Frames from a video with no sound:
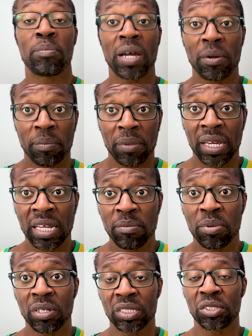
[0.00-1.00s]
my
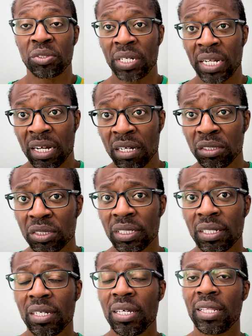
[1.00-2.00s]
inbox triaged.